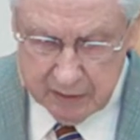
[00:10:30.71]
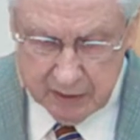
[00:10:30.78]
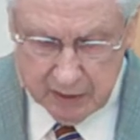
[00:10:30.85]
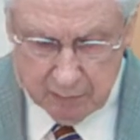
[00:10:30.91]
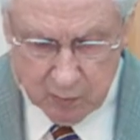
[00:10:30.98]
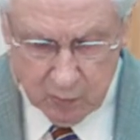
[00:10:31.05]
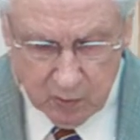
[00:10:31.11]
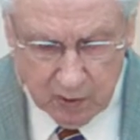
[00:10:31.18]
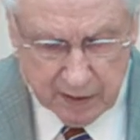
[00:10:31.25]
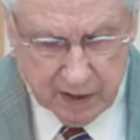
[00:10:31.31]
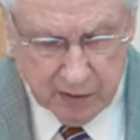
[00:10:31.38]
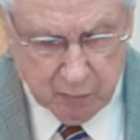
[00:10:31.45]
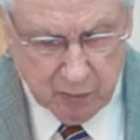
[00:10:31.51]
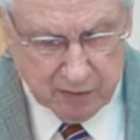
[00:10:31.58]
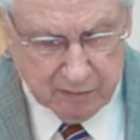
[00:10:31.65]
Number one,
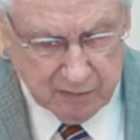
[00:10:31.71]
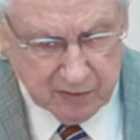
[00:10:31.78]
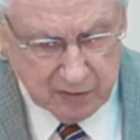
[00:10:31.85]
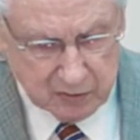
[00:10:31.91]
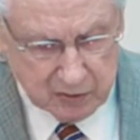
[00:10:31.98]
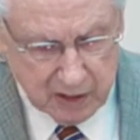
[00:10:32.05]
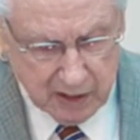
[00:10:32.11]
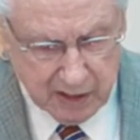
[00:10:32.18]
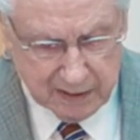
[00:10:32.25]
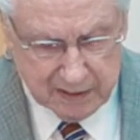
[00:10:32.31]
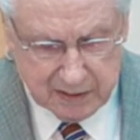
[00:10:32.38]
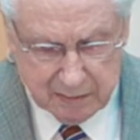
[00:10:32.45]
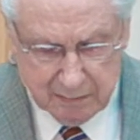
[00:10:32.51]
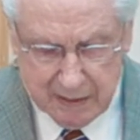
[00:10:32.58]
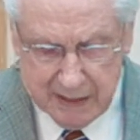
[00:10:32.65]
he revealed
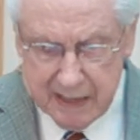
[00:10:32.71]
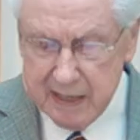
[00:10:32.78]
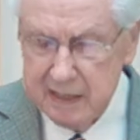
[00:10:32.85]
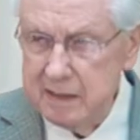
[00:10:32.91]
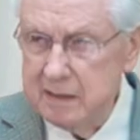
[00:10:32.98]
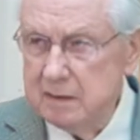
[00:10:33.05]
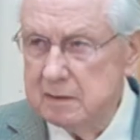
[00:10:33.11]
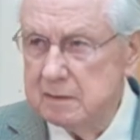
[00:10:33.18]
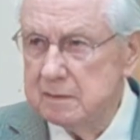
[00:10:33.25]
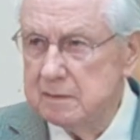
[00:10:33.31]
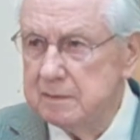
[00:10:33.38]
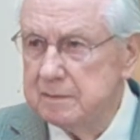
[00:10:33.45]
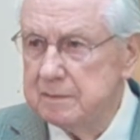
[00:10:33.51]
God to man.